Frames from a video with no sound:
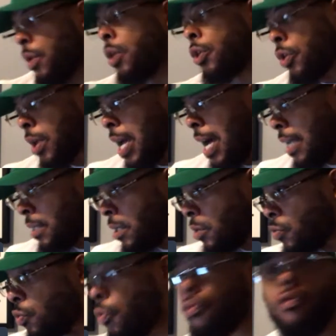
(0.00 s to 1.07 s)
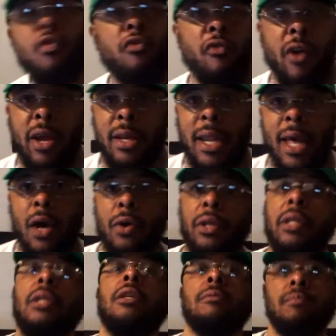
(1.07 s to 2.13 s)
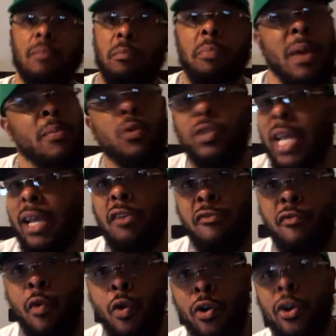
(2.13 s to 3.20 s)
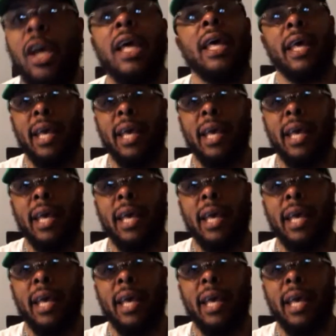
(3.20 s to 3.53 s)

her content through the roof right now, and people checking for her.